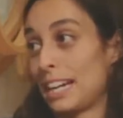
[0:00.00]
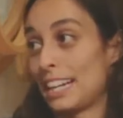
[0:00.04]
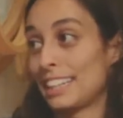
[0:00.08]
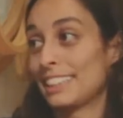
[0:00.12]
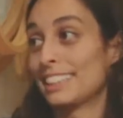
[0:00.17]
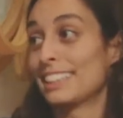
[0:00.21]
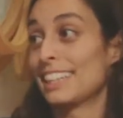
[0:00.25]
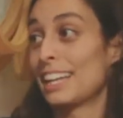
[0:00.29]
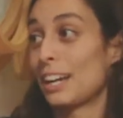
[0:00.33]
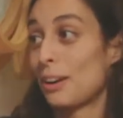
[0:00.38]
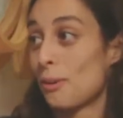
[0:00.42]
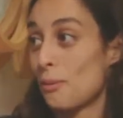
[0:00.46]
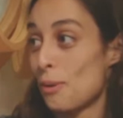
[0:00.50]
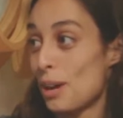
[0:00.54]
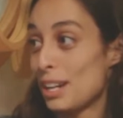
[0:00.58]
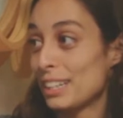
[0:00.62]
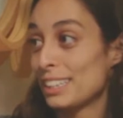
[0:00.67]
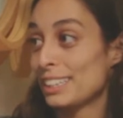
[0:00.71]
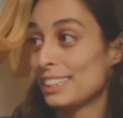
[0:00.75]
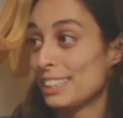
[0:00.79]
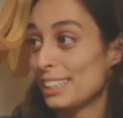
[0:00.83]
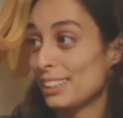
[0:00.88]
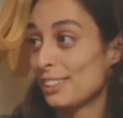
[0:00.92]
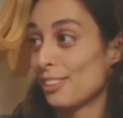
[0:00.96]
and the
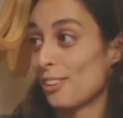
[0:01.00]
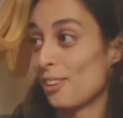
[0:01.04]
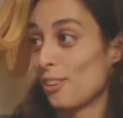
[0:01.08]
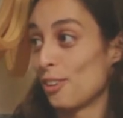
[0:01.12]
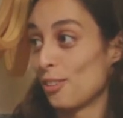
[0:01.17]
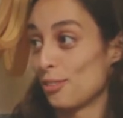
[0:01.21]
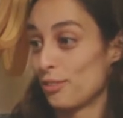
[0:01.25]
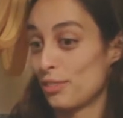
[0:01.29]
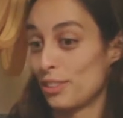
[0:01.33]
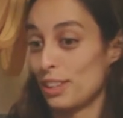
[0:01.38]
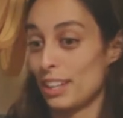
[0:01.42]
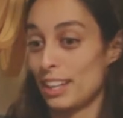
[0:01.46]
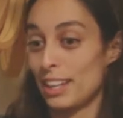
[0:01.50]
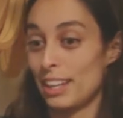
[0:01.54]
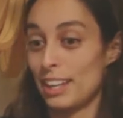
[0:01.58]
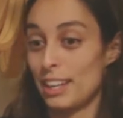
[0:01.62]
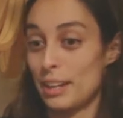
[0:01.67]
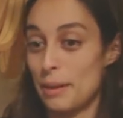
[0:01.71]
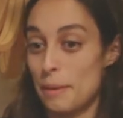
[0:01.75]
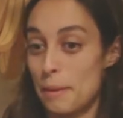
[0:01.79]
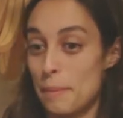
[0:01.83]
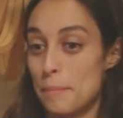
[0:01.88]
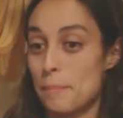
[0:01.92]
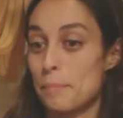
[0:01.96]
quality of
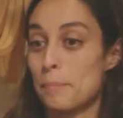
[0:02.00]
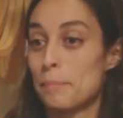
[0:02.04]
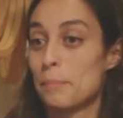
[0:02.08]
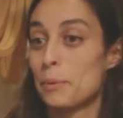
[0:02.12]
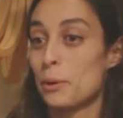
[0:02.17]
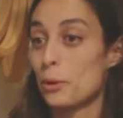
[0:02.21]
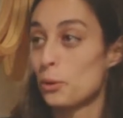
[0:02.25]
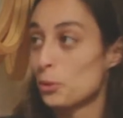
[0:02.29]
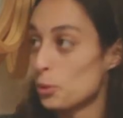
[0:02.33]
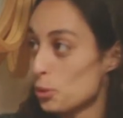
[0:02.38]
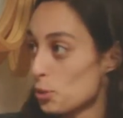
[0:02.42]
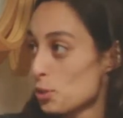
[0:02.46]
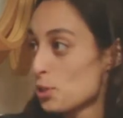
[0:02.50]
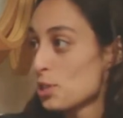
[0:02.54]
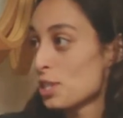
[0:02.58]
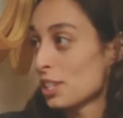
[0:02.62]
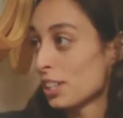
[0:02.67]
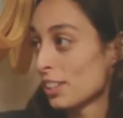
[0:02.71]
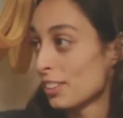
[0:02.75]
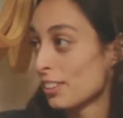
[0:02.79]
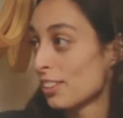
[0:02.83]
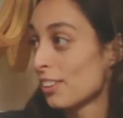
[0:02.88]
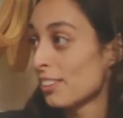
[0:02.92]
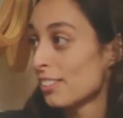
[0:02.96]
the
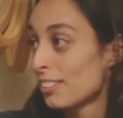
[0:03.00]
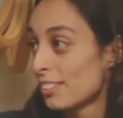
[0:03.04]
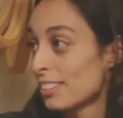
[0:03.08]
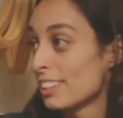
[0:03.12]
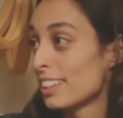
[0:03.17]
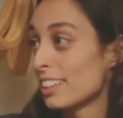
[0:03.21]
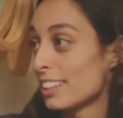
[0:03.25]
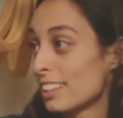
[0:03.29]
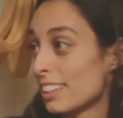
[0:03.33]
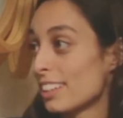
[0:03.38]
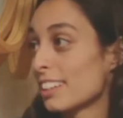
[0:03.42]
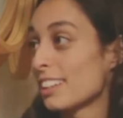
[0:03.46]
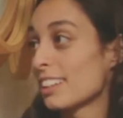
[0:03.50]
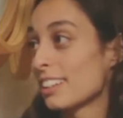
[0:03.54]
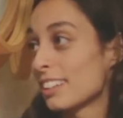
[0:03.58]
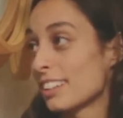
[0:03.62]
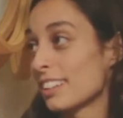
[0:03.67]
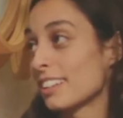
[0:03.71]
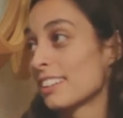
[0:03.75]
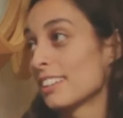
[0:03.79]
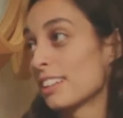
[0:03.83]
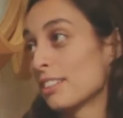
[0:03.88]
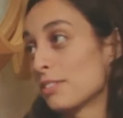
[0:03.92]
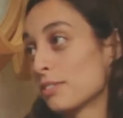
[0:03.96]
producing, no?
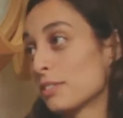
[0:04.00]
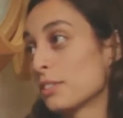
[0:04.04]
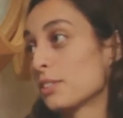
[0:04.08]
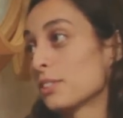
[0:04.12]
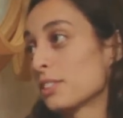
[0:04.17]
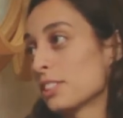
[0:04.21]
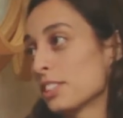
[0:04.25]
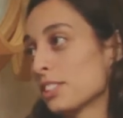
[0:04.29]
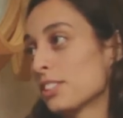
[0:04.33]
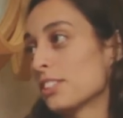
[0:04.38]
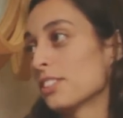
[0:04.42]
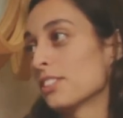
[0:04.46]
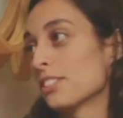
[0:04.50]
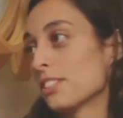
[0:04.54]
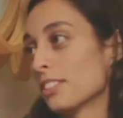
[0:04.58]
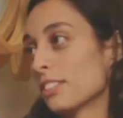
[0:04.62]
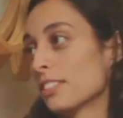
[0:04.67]
The furniture.